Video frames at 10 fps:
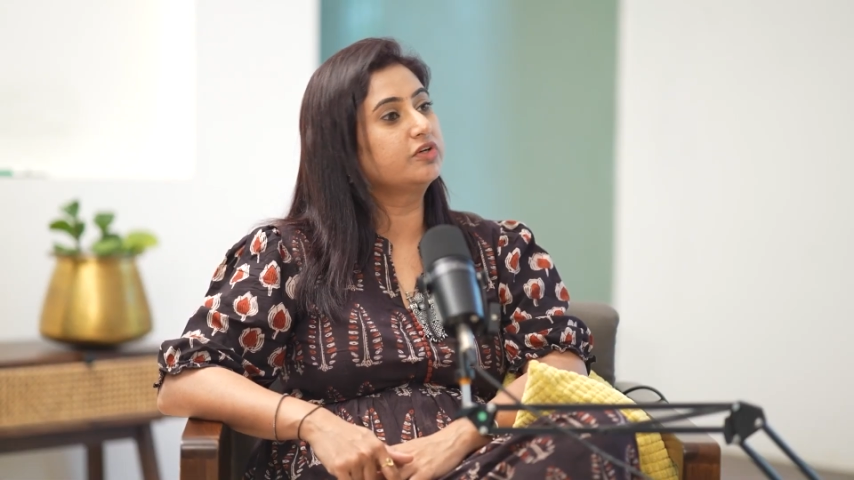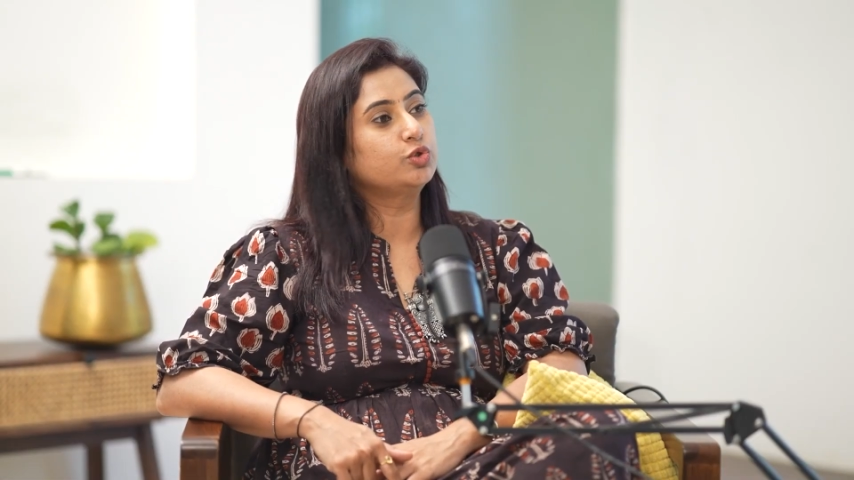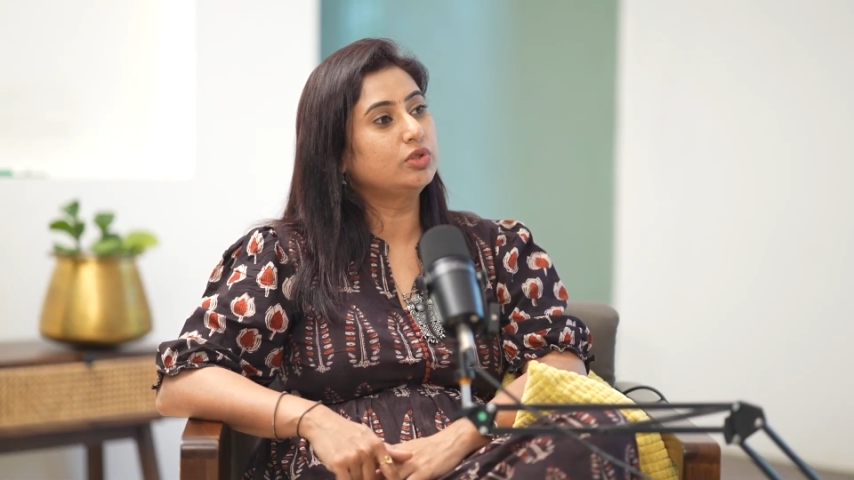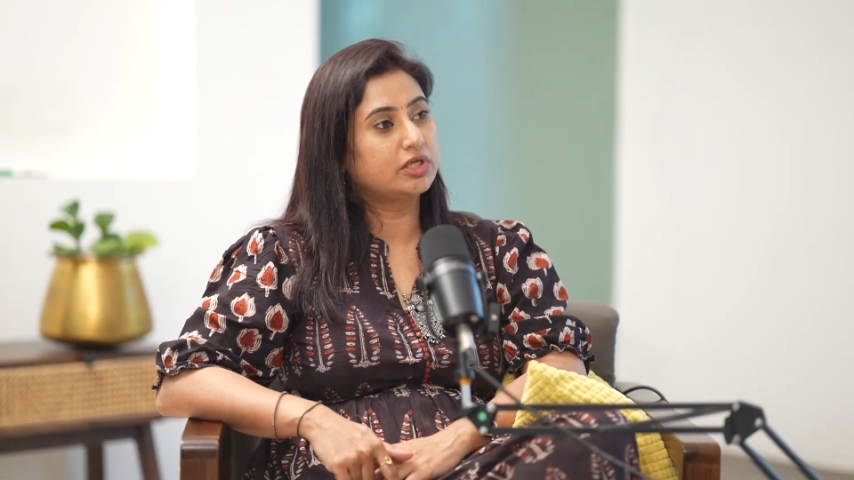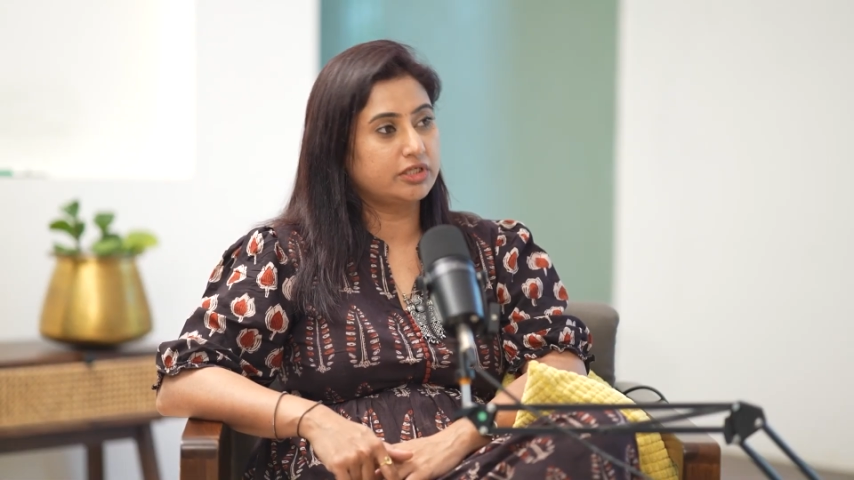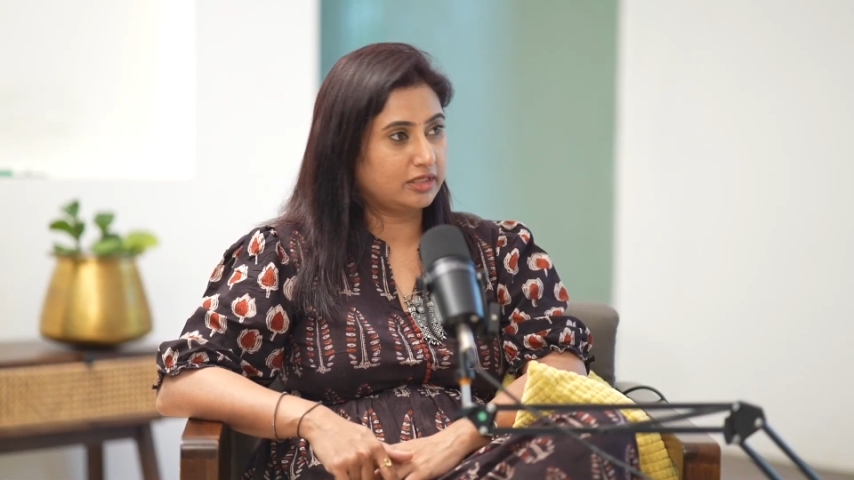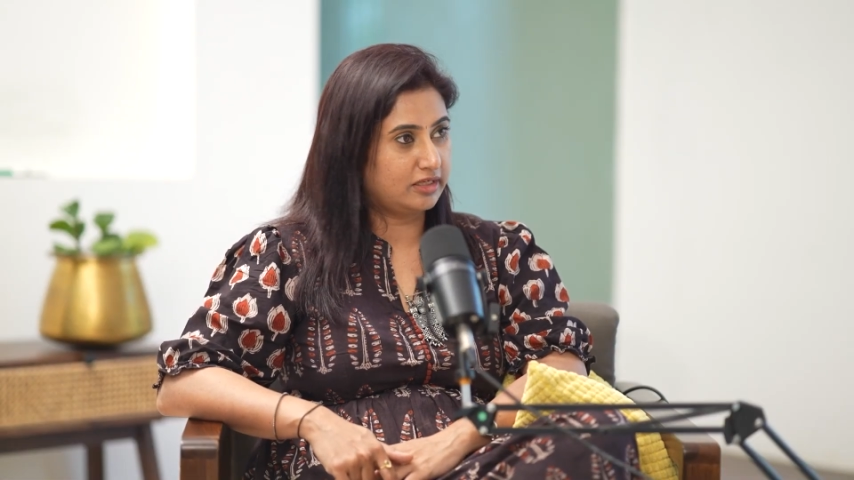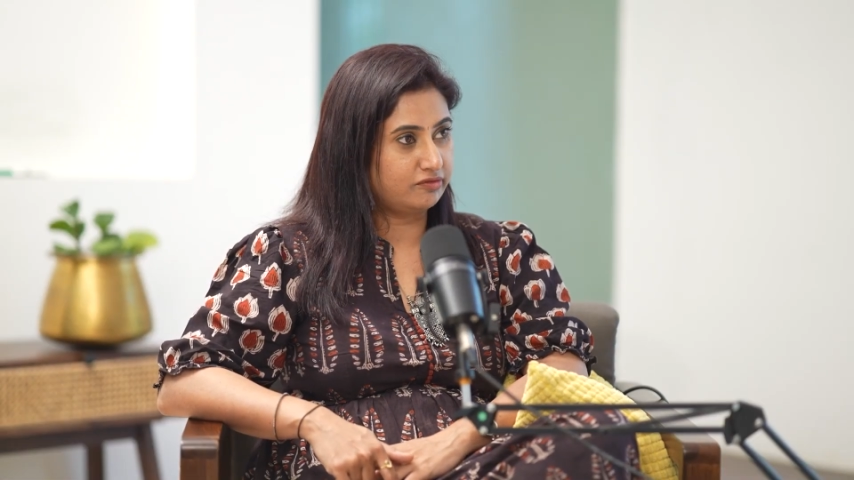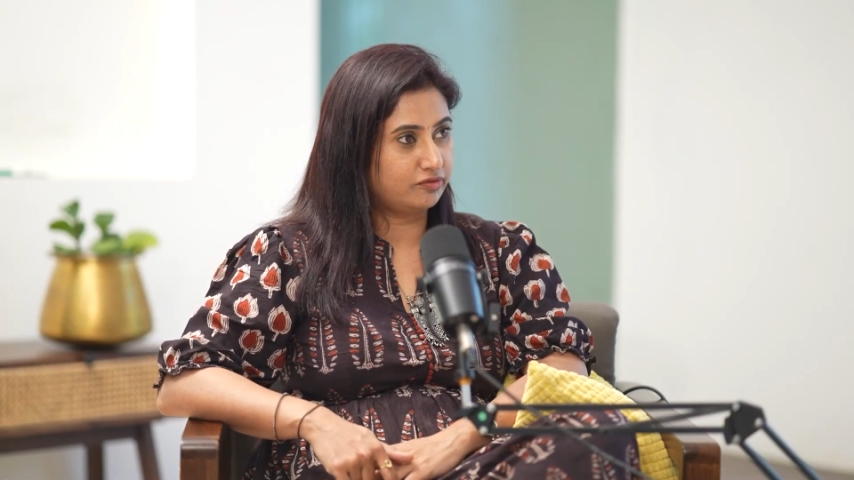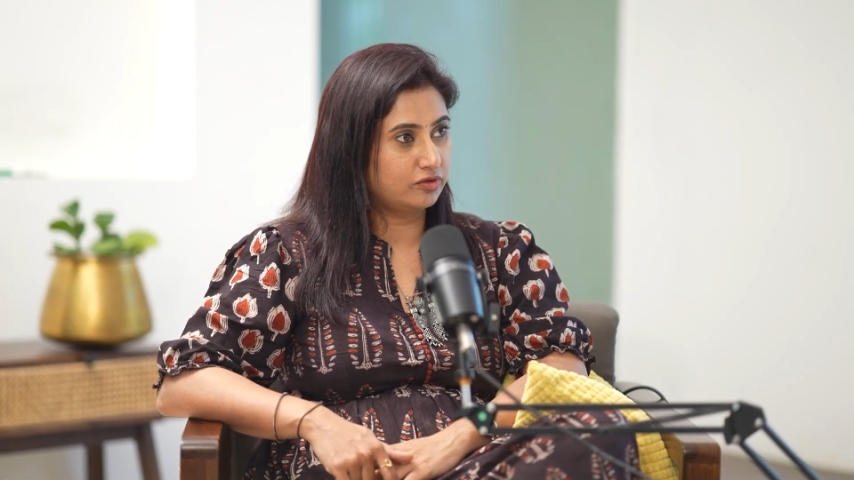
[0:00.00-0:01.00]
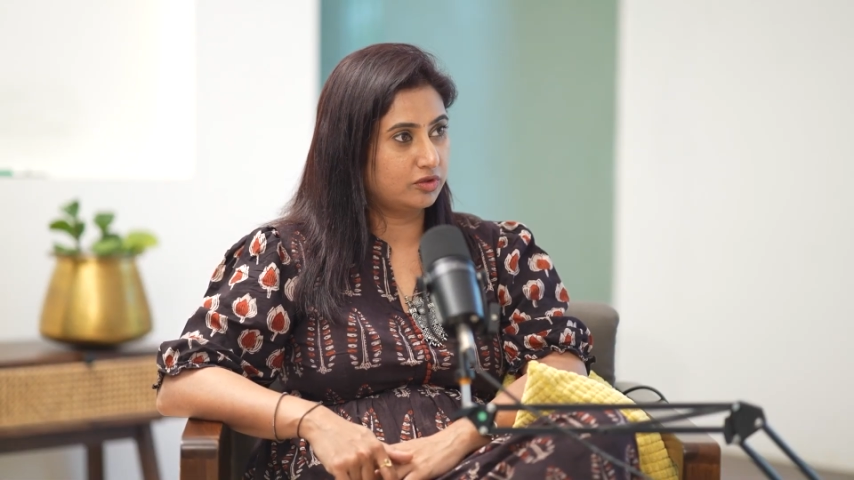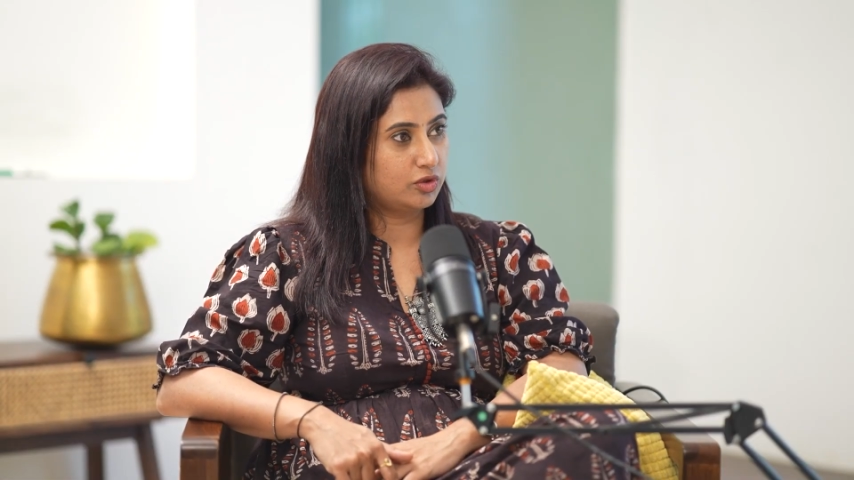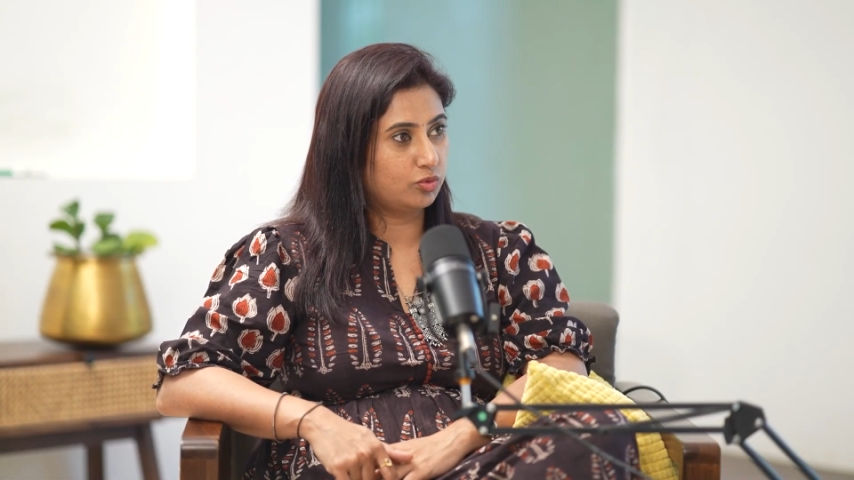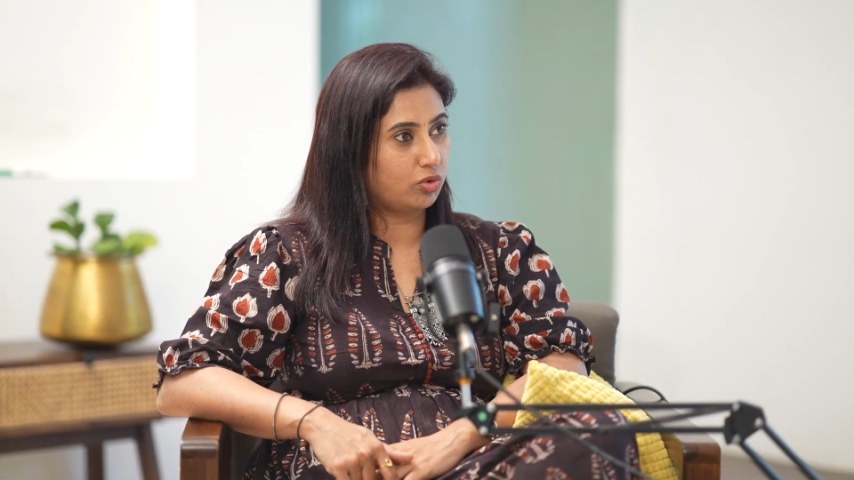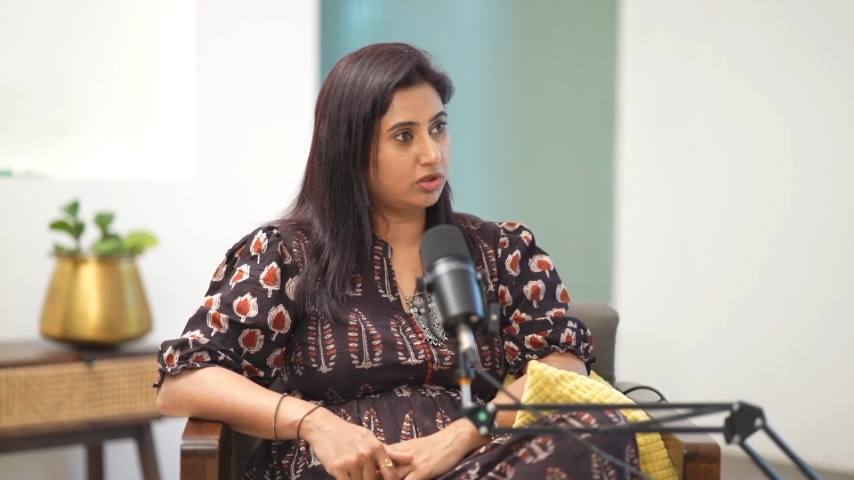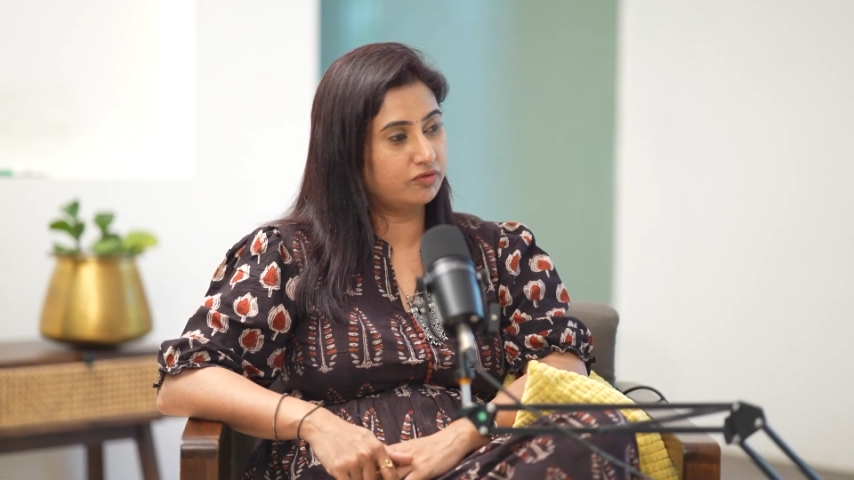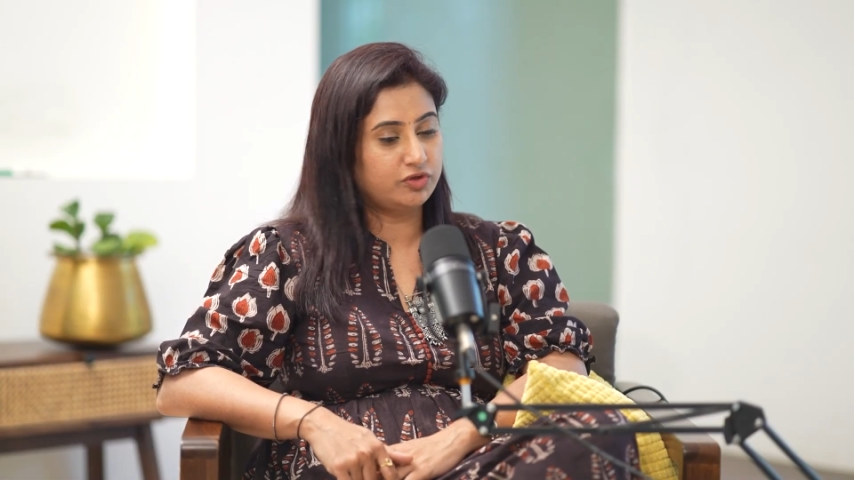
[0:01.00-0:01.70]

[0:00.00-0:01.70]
you learn in life, whatever